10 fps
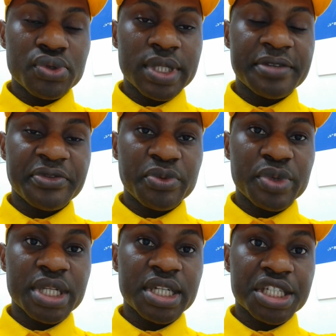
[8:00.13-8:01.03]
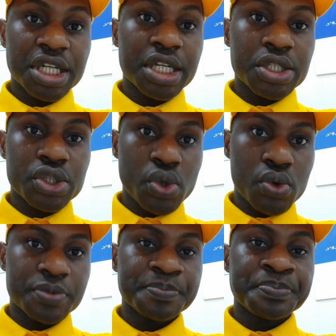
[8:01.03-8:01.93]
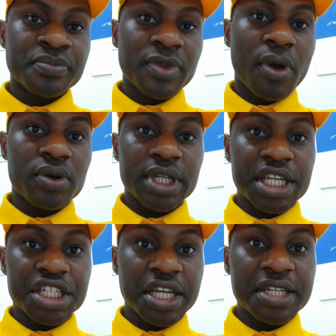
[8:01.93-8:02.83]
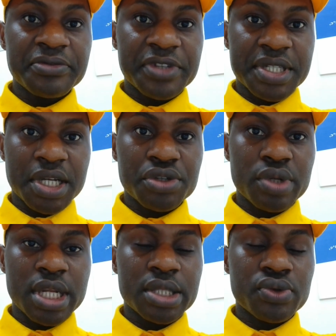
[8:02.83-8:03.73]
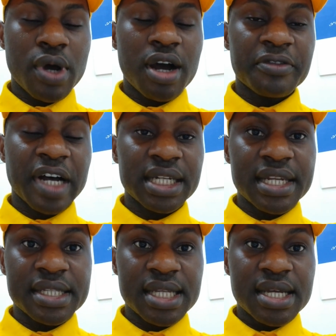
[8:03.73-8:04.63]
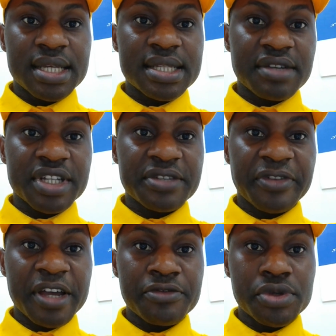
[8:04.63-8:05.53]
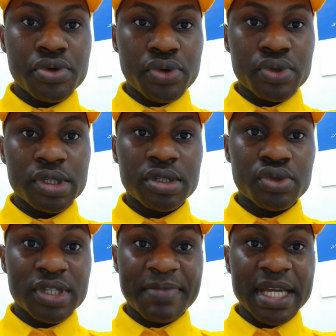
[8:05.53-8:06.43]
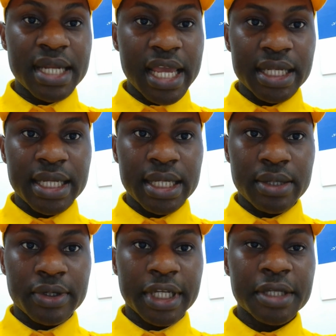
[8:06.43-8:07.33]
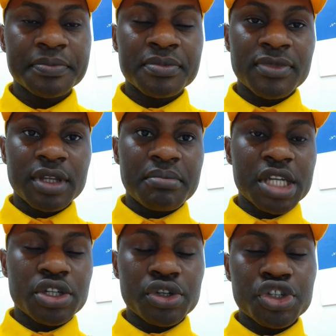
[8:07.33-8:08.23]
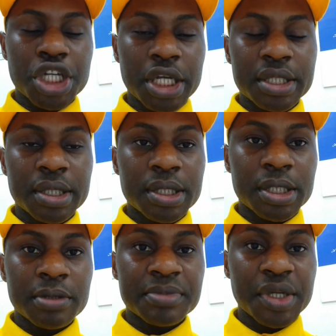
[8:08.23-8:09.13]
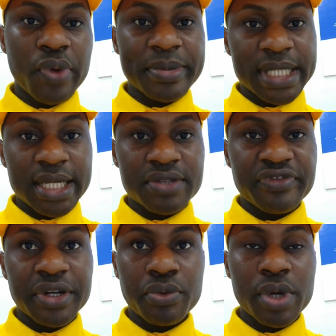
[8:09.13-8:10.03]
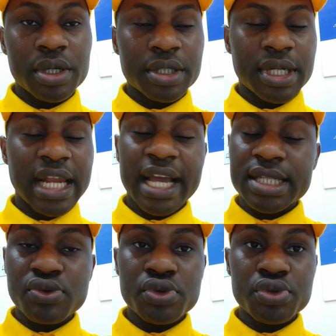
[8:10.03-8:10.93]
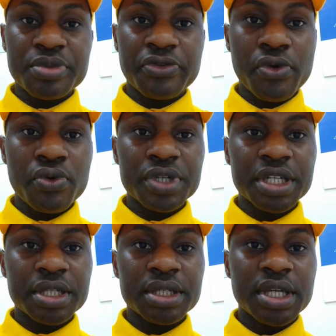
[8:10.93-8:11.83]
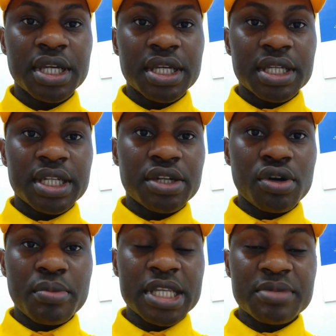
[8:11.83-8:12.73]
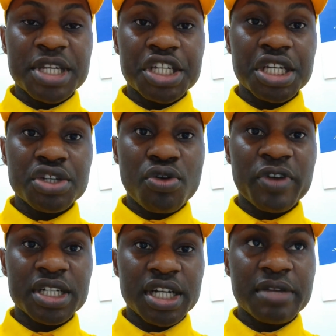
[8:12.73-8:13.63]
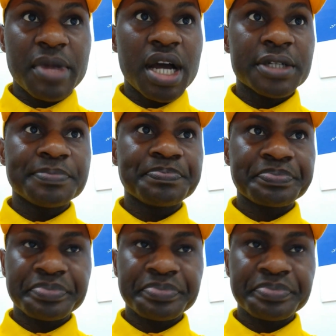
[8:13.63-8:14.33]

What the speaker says: to live within the Schengen zone on a Schengen visa, you need to have at least 75 euros to spend a day. Okay, make sure you check the websites very well. Like I told you before, the documents may change over time and